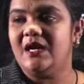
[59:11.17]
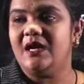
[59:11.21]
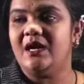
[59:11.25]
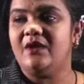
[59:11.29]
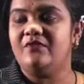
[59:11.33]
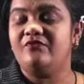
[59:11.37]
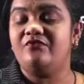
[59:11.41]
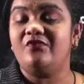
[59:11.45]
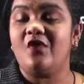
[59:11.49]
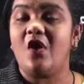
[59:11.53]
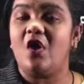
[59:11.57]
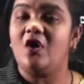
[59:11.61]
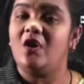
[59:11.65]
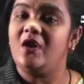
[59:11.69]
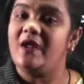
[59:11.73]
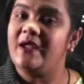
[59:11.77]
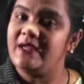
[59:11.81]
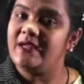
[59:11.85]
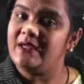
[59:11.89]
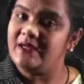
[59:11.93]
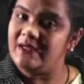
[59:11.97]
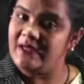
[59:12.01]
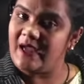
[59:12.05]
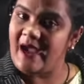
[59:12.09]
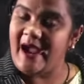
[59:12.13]
following
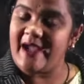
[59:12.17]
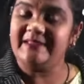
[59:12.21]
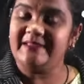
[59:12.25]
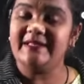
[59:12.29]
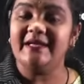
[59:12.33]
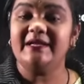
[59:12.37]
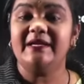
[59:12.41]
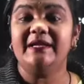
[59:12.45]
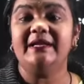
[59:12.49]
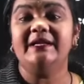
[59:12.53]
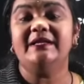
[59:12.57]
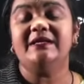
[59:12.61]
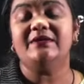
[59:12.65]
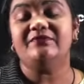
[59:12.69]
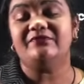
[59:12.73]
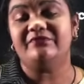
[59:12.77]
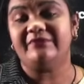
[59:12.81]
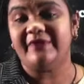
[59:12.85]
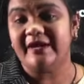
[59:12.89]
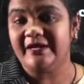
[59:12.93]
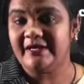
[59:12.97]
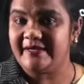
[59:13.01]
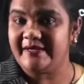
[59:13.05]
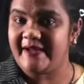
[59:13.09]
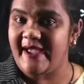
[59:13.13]
either in
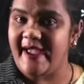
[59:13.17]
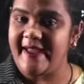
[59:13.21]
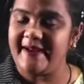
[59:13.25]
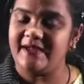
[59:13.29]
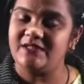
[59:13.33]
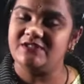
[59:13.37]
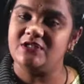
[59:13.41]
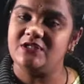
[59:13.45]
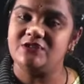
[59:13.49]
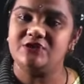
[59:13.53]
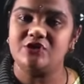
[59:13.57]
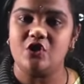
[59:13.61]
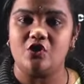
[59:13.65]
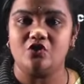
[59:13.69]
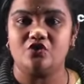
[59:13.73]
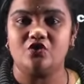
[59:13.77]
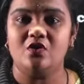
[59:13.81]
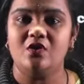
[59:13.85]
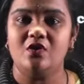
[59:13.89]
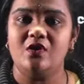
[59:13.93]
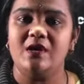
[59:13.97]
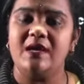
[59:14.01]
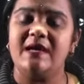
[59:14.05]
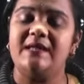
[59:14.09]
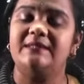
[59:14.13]
different directions also,
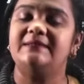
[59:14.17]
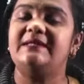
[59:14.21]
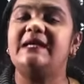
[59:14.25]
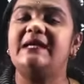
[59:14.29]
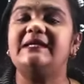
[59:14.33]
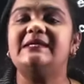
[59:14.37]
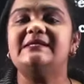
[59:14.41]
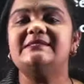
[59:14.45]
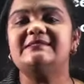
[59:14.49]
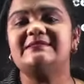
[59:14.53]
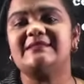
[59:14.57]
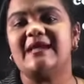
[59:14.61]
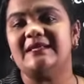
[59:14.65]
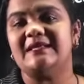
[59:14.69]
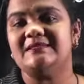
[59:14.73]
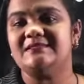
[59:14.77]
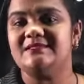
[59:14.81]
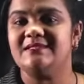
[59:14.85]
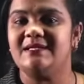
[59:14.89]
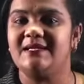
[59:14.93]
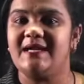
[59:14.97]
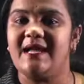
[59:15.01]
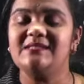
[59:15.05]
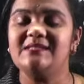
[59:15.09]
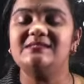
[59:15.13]
that is
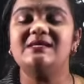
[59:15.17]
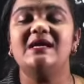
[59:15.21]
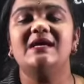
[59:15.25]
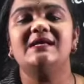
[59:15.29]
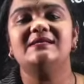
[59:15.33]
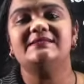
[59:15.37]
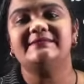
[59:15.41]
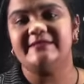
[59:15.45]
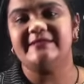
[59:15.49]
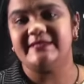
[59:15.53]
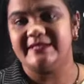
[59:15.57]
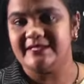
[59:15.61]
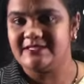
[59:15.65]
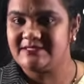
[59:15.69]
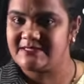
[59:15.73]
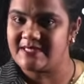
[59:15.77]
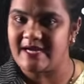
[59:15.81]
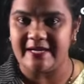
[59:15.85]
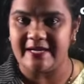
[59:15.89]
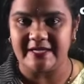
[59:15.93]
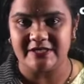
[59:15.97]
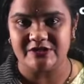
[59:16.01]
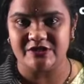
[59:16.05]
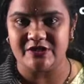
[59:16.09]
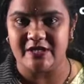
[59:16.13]
considered as series
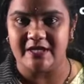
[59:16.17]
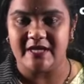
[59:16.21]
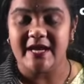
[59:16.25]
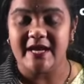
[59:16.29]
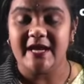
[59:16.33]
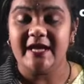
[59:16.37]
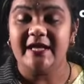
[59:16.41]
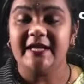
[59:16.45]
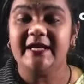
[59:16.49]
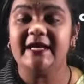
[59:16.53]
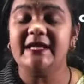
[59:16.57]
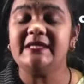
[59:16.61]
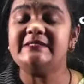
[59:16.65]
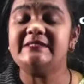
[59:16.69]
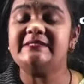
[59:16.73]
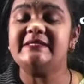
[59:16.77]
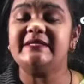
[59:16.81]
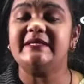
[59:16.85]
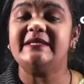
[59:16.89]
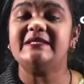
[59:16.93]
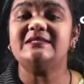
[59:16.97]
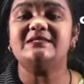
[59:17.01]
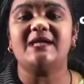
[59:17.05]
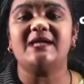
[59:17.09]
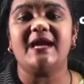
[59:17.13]
connection. In
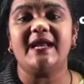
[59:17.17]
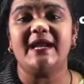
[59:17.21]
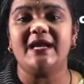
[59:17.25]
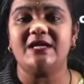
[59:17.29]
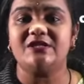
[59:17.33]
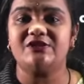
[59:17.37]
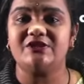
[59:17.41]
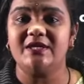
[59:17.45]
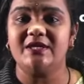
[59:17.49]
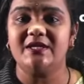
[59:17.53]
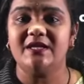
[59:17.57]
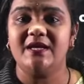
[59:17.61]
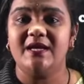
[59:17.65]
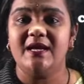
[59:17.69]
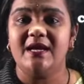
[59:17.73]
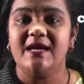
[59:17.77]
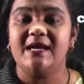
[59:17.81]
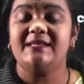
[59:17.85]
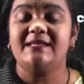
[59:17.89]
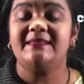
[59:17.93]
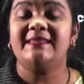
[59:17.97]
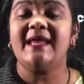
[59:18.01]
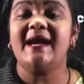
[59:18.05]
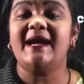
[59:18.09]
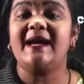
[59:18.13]
series connection,
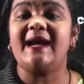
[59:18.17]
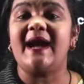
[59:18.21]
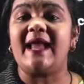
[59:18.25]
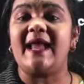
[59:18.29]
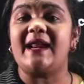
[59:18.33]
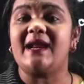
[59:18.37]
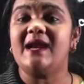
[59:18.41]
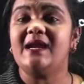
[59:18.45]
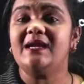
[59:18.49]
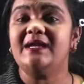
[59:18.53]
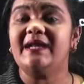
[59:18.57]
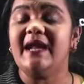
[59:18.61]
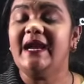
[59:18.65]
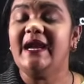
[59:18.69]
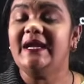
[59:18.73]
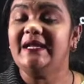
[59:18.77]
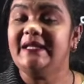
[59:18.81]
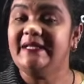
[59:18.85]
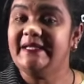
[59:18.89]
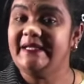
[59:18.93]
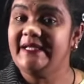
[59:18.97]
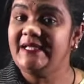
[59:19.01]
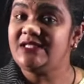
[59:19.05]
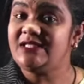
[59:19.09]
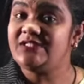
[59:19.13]
the current at
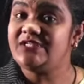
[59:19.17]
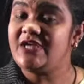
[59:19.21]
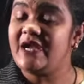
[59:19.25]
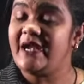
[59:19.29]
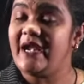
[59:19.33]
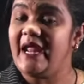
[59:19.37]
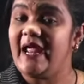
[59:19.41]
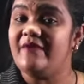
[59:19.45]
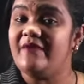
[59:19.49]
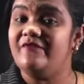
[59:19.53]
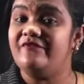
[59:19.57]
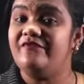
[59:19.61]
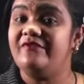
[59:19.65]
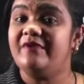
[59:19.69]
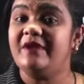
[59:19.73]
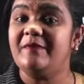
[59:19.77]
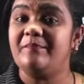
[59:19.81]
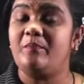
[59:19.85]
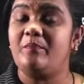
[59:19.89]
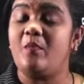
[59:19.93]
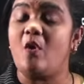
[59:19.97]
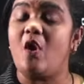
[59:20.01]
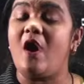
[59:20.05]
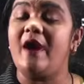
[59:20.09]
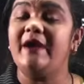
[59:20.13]
each and every
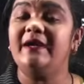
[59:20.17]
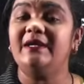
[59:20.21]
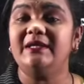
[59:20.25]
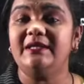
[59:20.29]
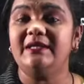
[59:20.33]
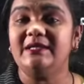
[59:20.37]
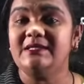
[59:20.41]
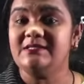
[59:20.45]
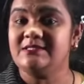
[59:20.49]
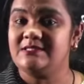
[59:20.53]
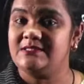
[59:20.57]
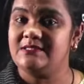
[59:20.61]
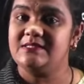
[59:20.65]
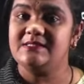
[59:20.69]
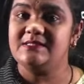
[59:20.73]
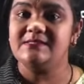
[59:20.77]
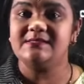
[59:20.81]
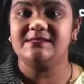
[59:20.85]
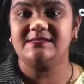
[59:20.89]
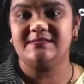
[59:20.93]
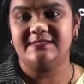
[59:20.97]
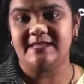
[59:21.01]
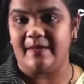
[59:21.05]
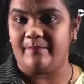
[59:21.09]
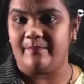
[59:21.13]
point is
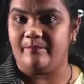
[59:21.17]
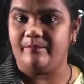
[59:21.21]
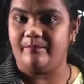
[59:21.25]
same.